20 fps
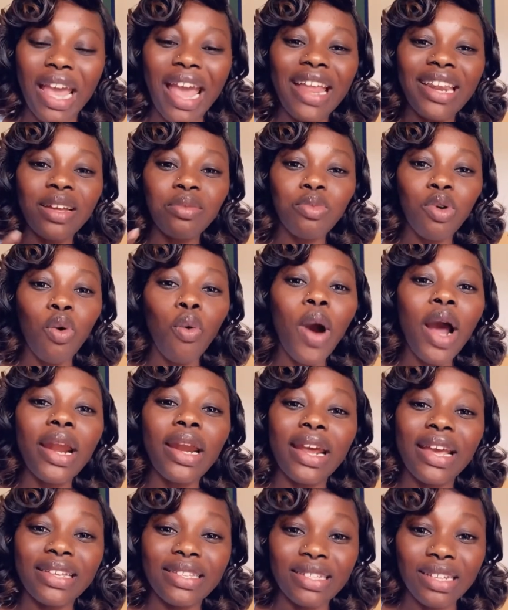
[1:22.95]
And number
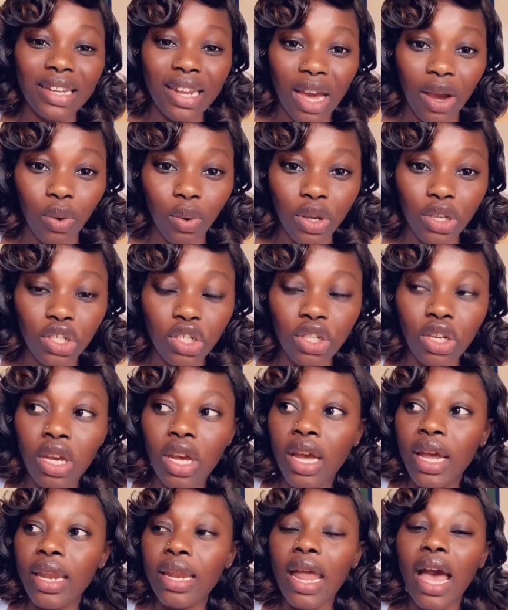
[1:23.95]
one is the language.
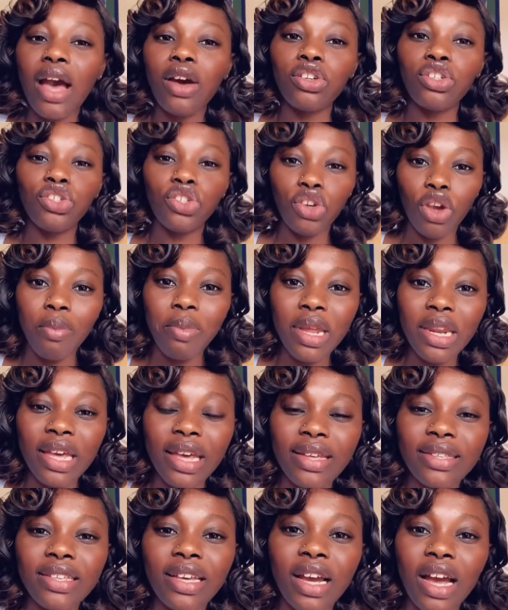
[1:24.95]
Now,
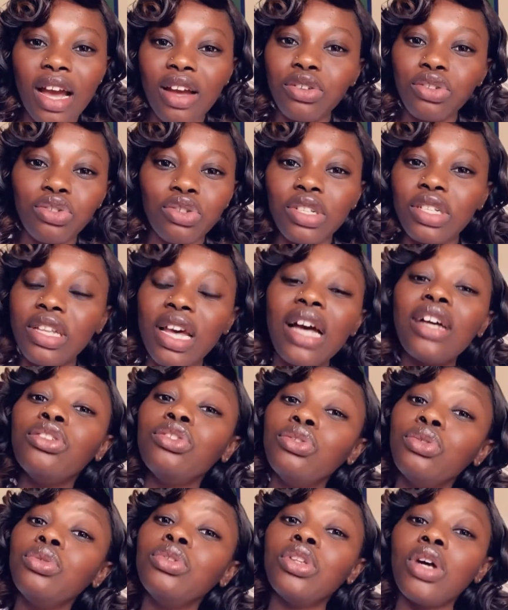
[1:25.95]
Germany is a country that
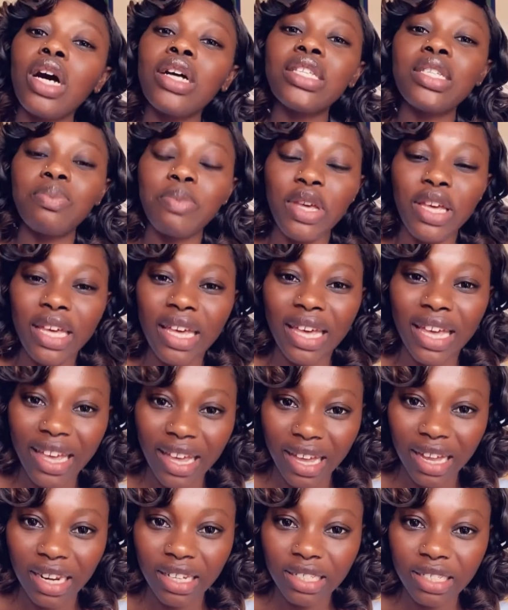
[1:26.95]
do not speak
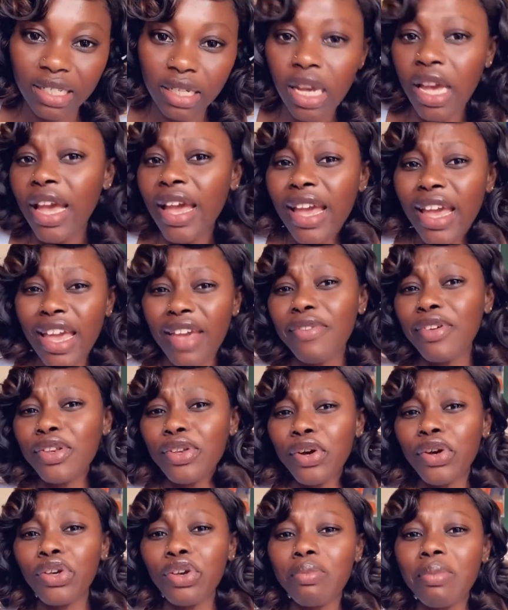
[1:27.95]
English. Even
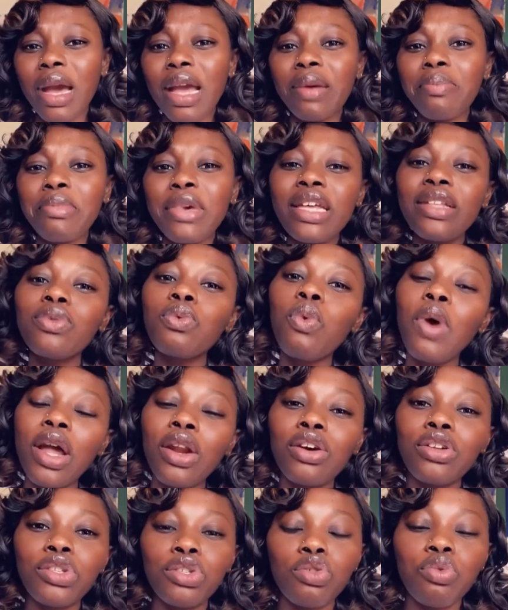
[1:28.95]
though you might meet one
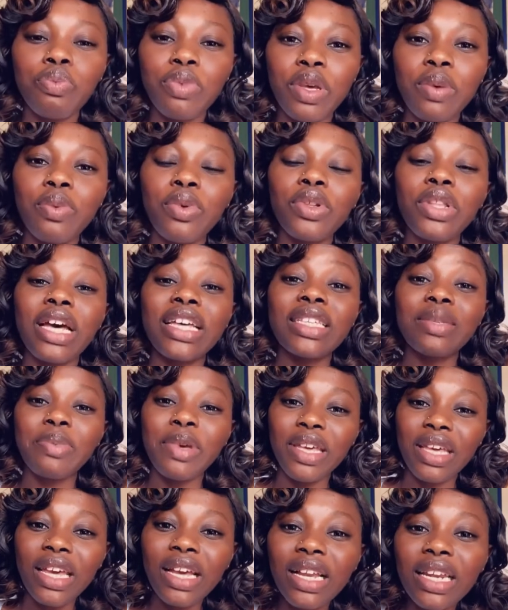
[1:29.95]
or two people that
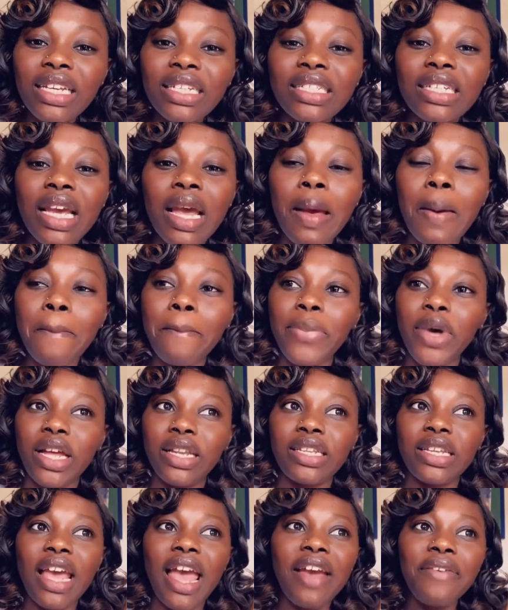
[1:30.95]
speak English,
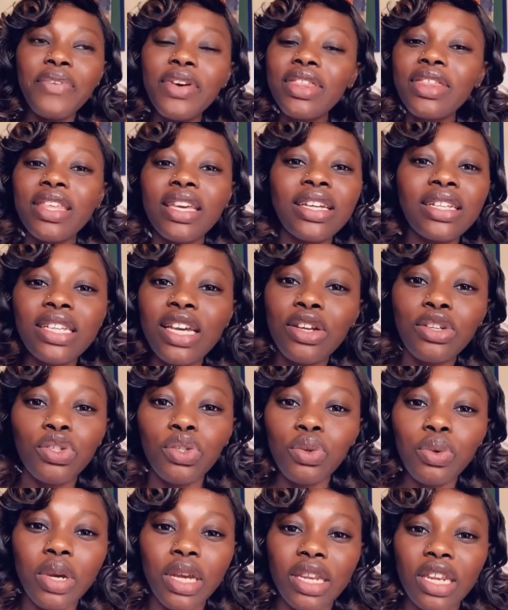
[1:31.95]
but everything they
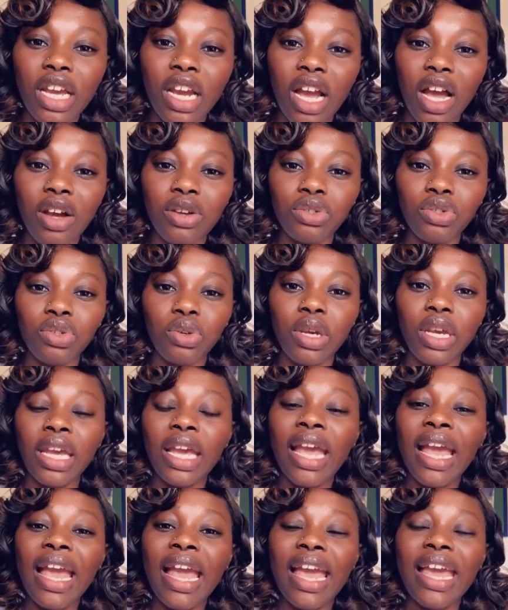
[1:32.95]
do in the country
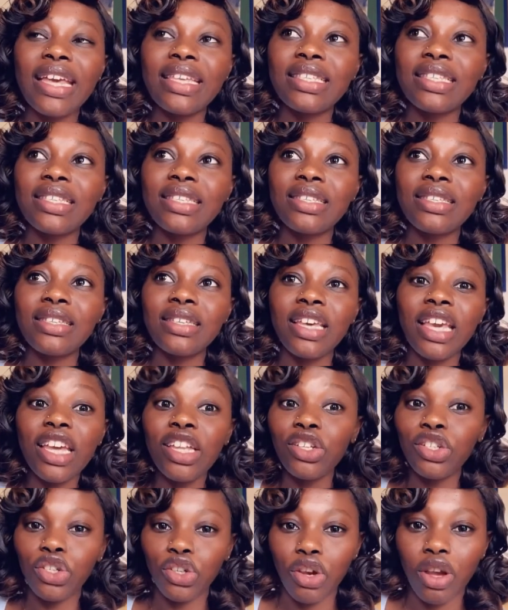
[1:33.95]
is
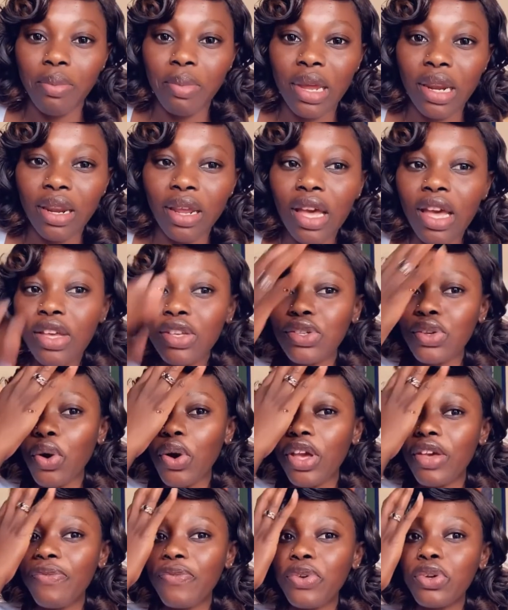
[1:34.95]
in German.
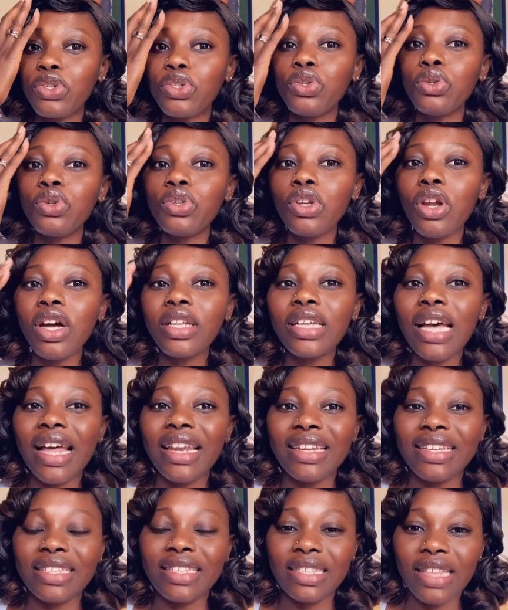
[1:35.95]
So if you do not
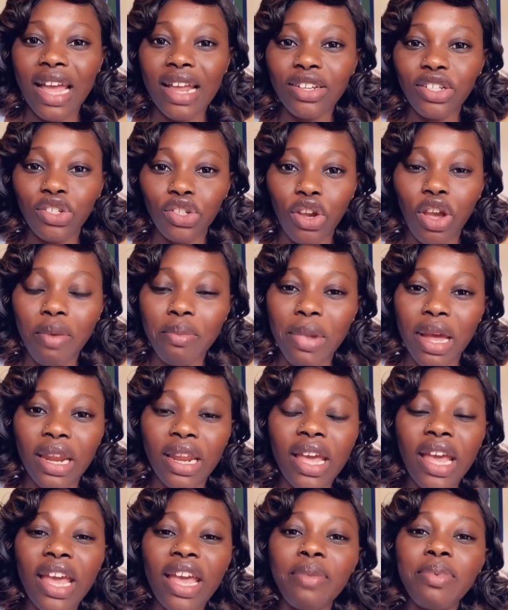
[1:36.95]
understand
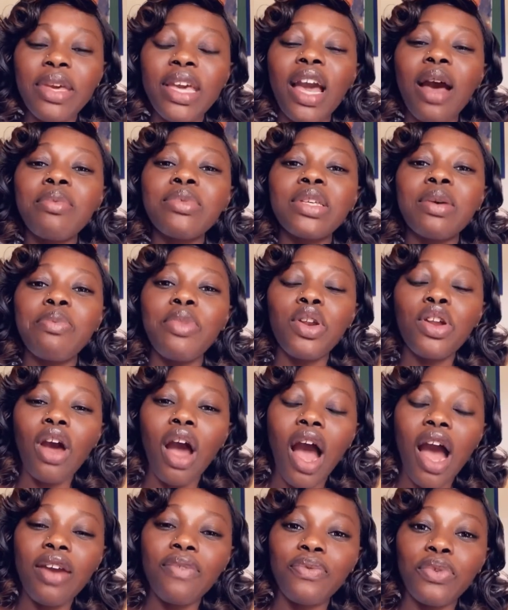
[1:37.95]
German, it becomes a bit
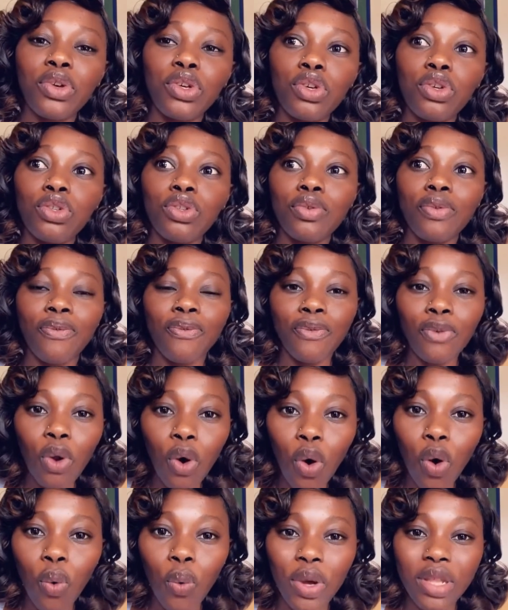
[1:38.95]
hard for you to
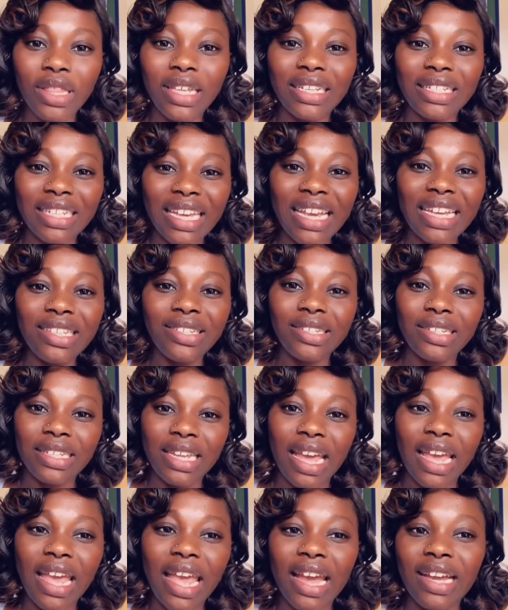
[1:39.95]
flow with the
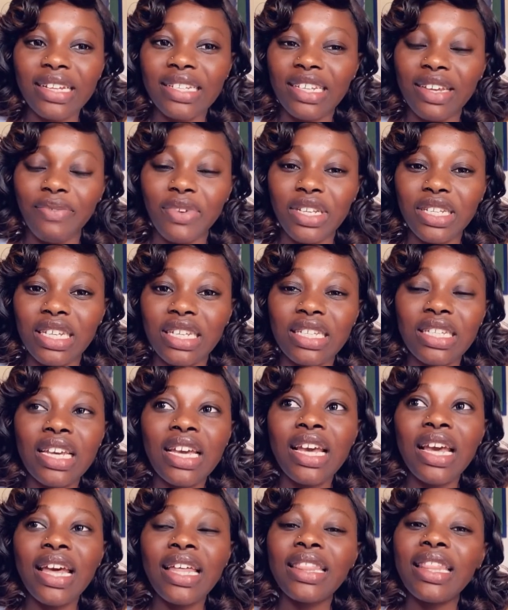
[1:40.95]
day-to-day activities
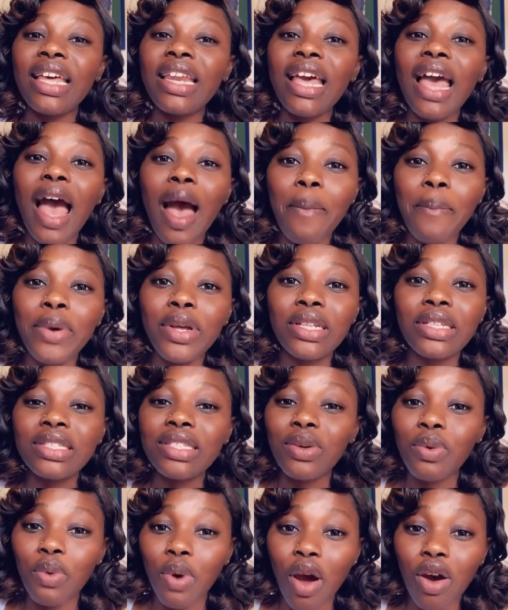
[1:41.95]
that happens
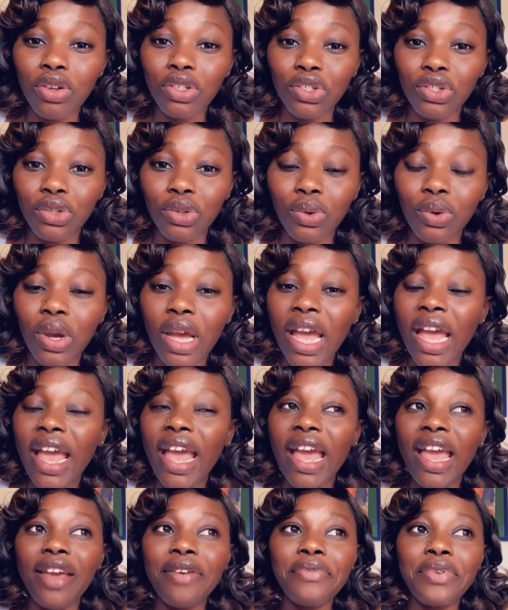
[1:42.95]
around you.
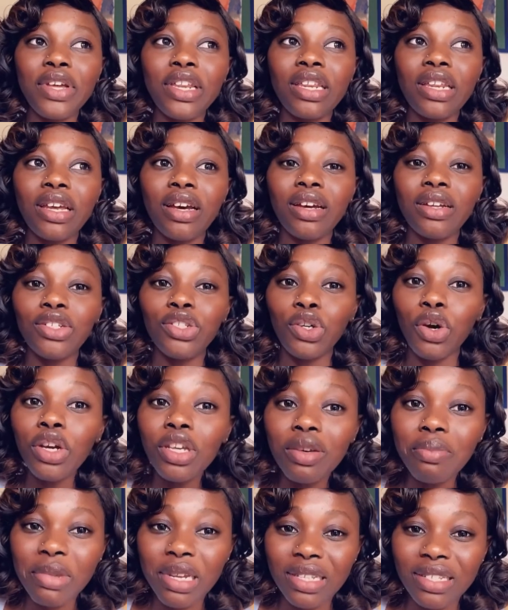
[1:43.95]
Even
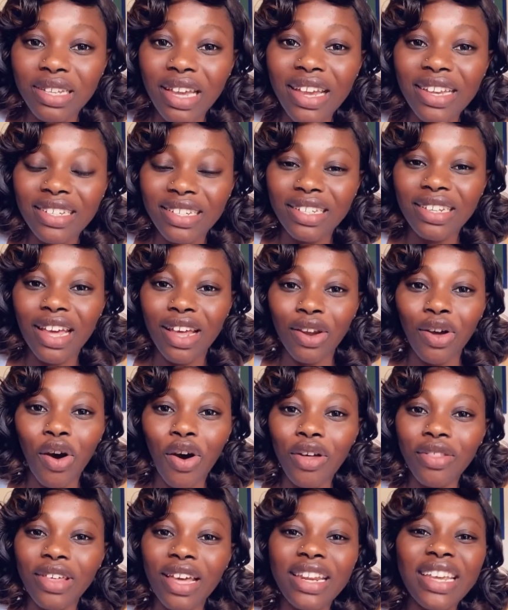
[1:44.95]
documentation and
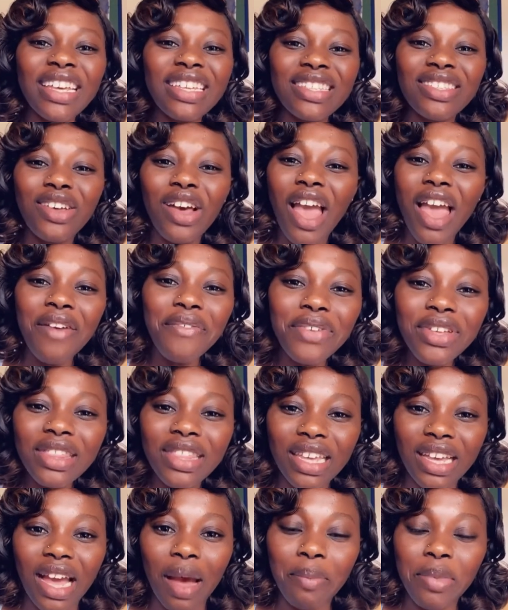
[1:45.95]
all that is
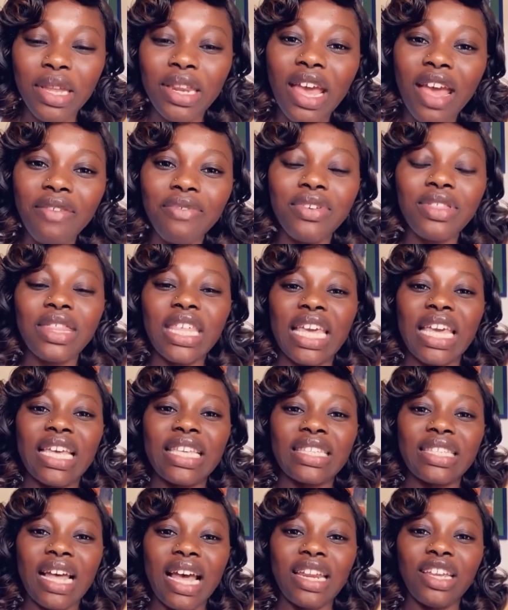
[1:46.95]
everything. I mean, everything
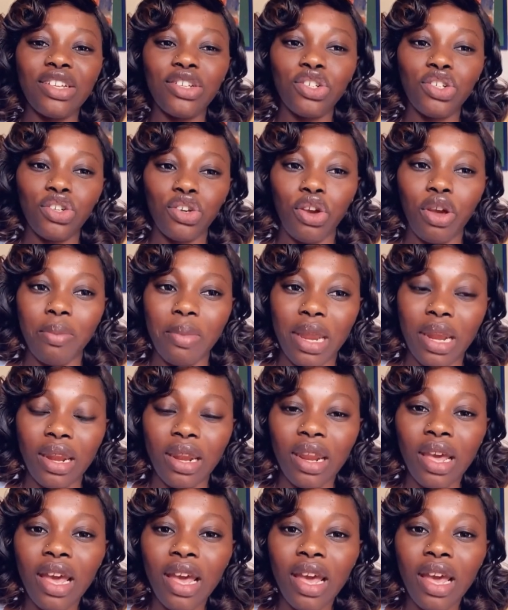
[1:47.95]
is done in German.